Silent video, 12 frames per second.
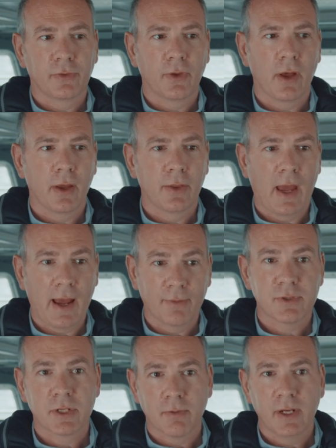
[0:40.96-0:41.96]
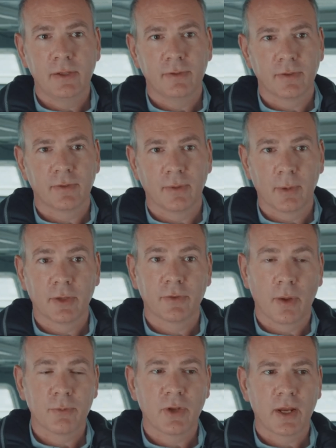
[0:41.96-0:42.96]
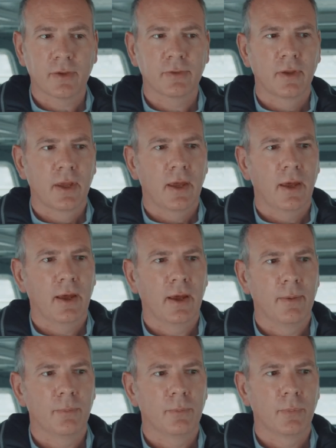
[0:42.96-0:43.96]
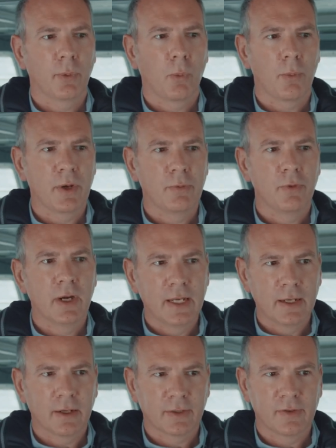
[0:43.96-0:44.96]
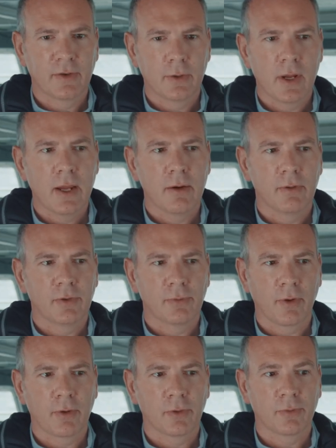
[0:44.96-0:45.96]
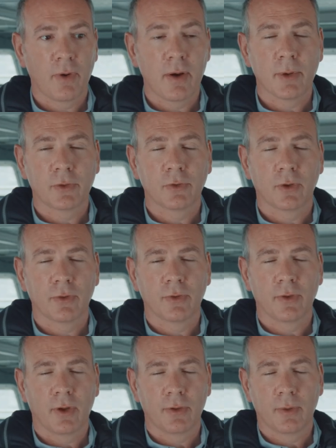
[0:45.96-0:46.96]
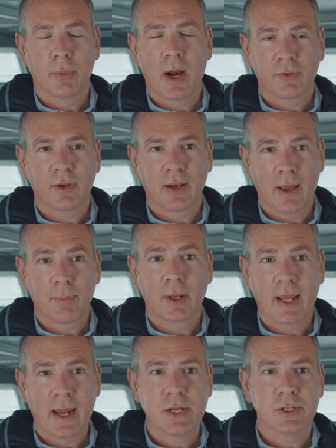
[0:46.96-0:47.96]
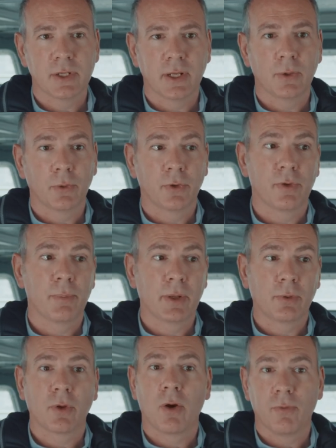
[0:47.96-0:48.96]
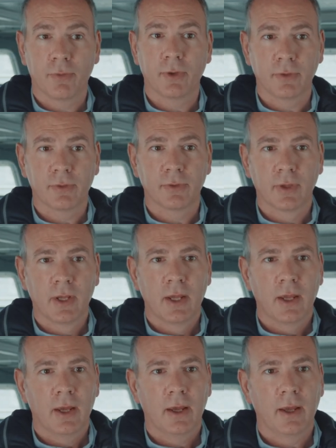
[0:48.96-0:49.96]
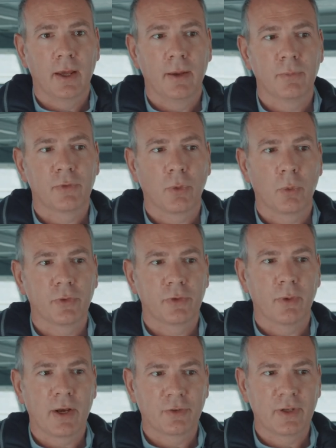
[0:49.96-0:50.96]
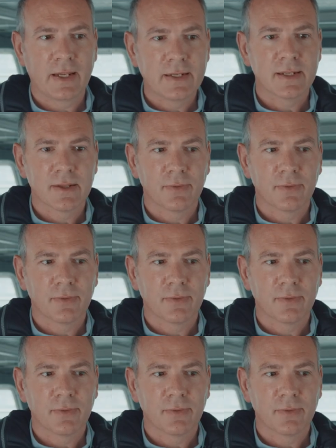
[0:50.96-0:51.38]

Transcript: uh, that have degrees in similar subjects. Um, but what we really like to do here is focus very much on, to, on the practical application in order to build confidence. Um, so once you're actually into the